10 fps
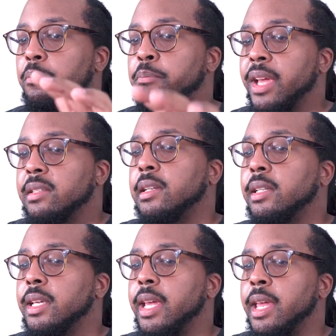
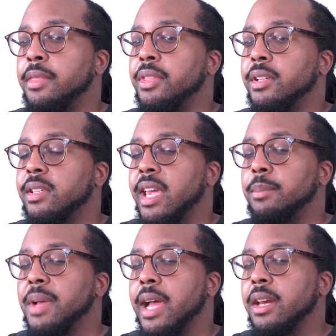basically in the
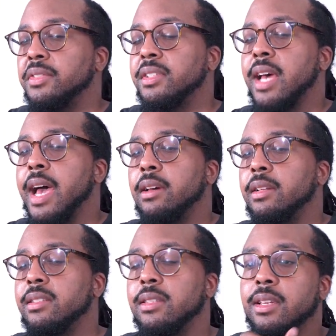same kind of
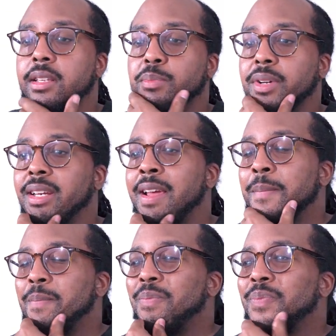style as these, but
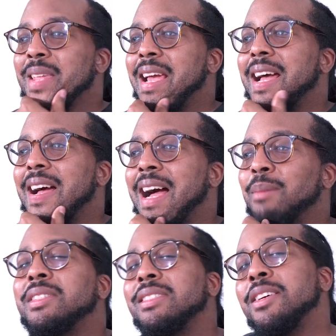
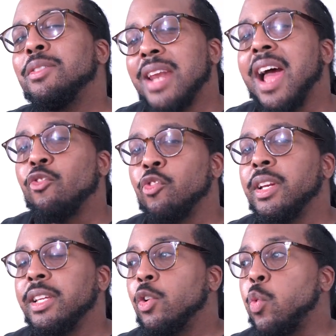I'm still not
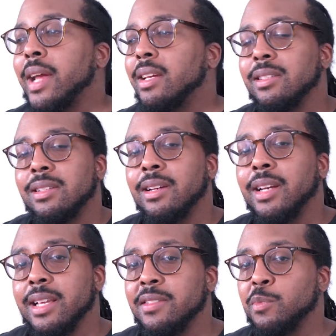really quite a
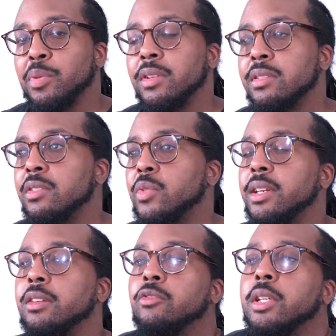sunglasses person, so I
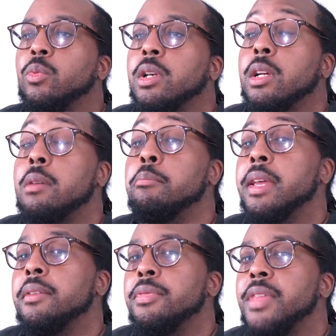didn't really want to
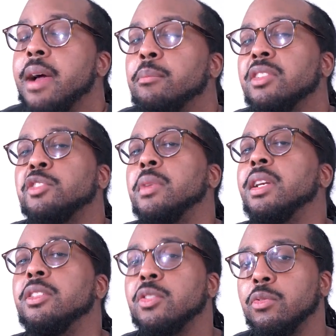commit that much
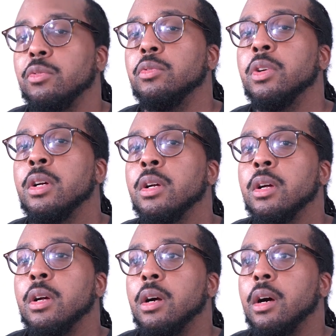money to
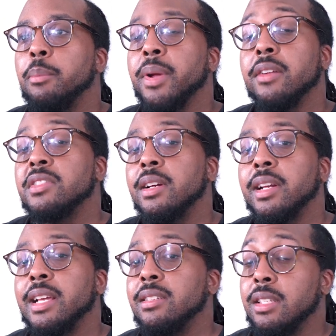a pair of
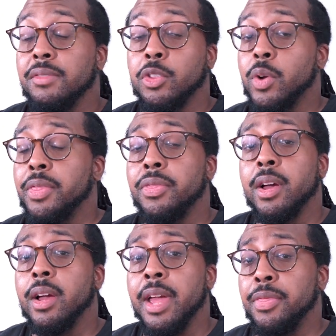sunglasses, even though
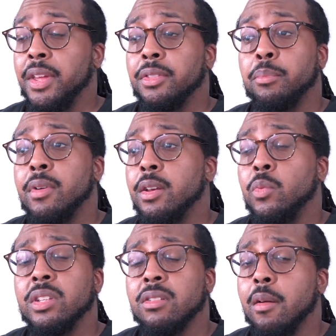I think the Prada
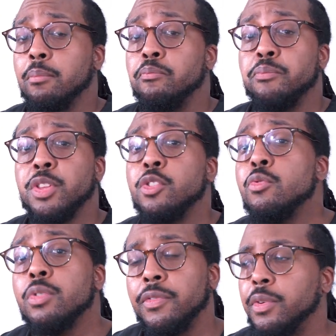ones are
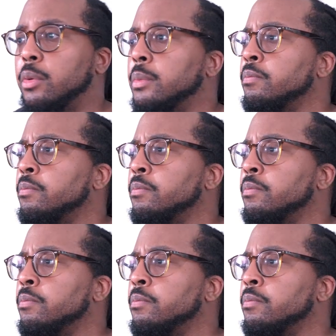beautiful.